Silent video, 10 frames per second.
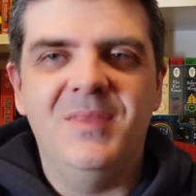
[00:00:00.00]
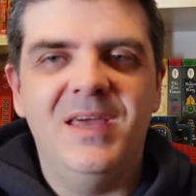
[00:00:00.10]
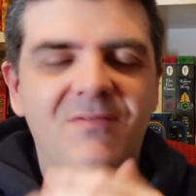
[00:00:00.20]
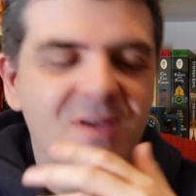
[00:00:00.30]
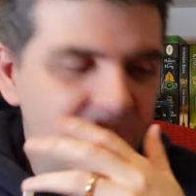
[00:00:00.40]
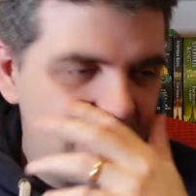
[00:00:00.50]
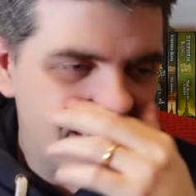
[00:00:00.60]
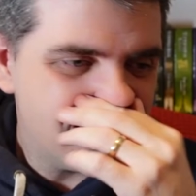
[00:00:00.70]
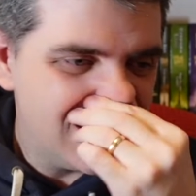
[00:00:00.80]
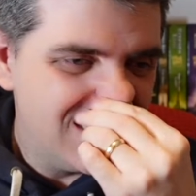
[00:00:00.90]
They have a
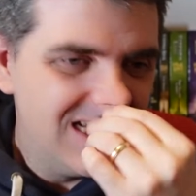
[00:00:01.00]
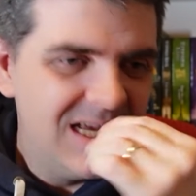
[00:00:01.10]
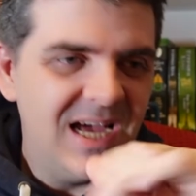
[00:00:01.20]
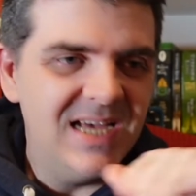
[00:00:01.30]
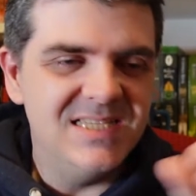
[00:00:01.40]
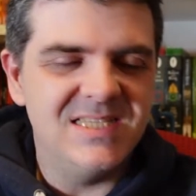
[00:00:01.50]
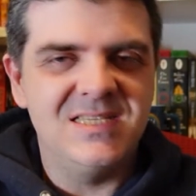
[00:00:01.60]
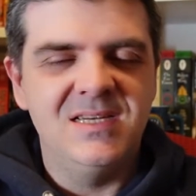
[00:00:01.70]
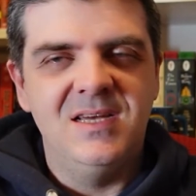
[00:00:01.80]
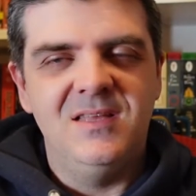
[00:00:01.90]
connection as